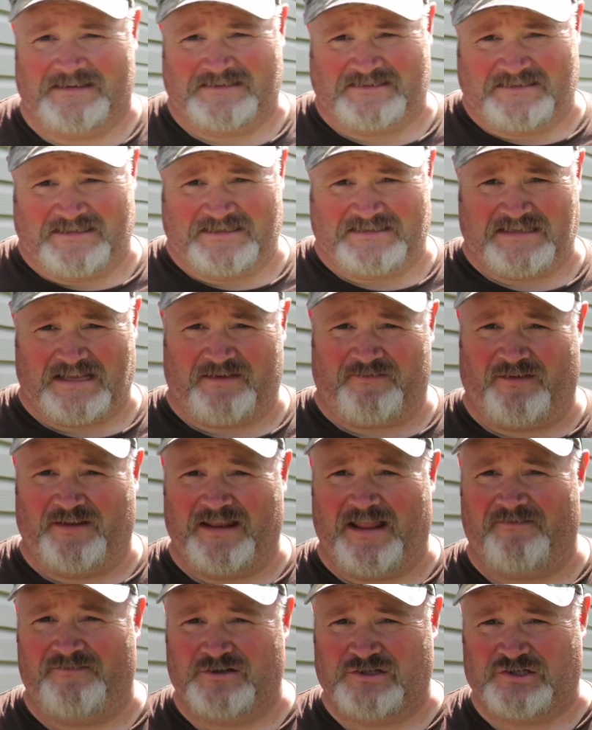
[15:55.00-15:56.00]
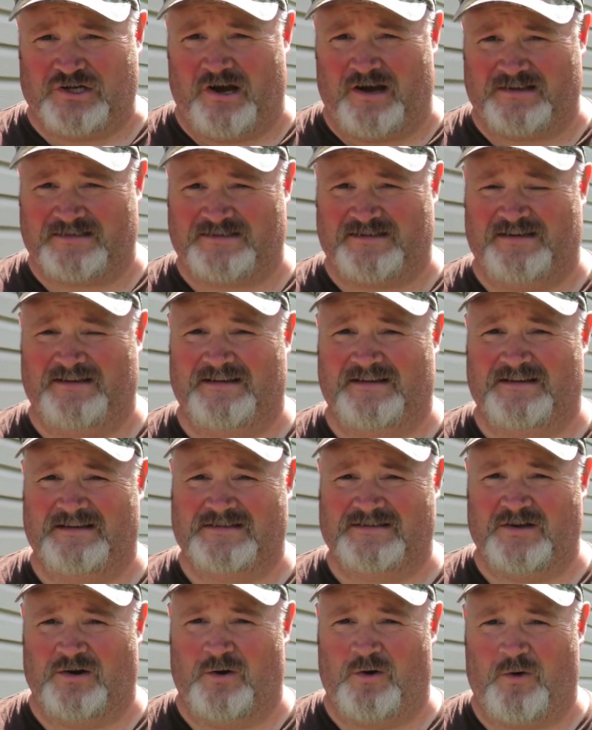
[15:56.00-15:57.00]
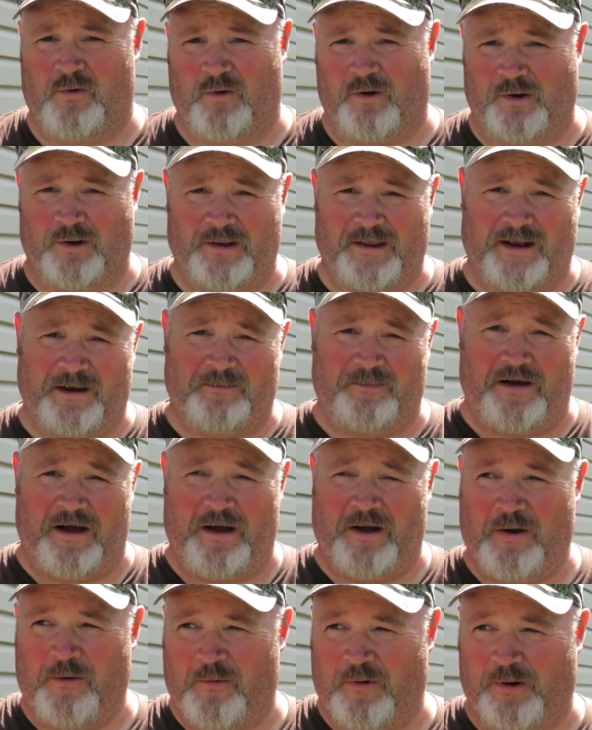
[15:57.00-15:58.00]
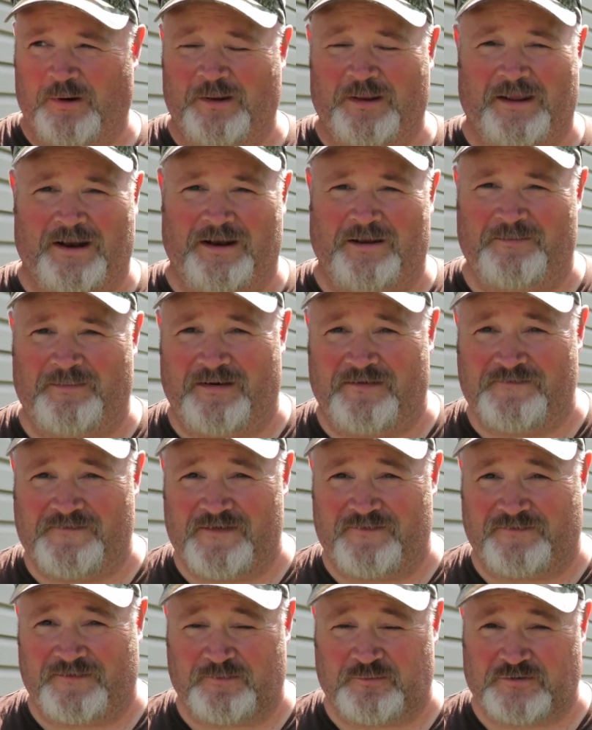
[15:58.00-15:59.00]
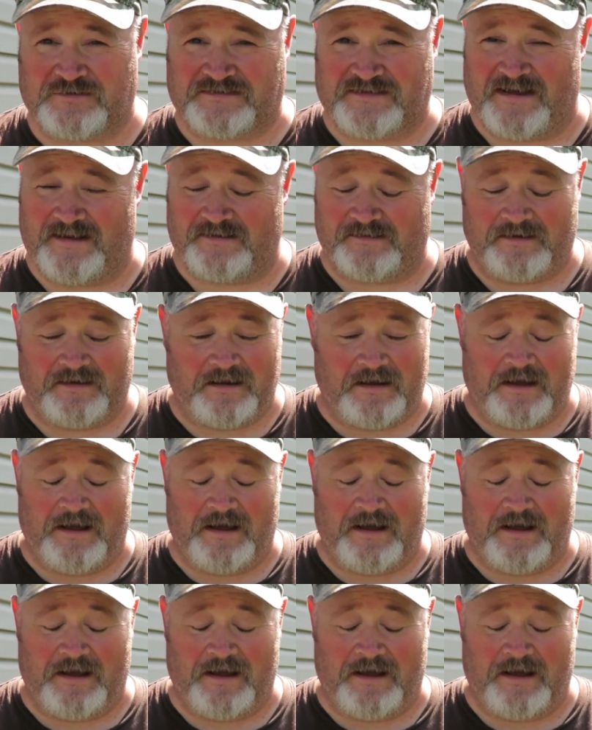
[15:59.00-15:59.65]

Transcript: 6 out of 11 shots. So we're a little above 50%,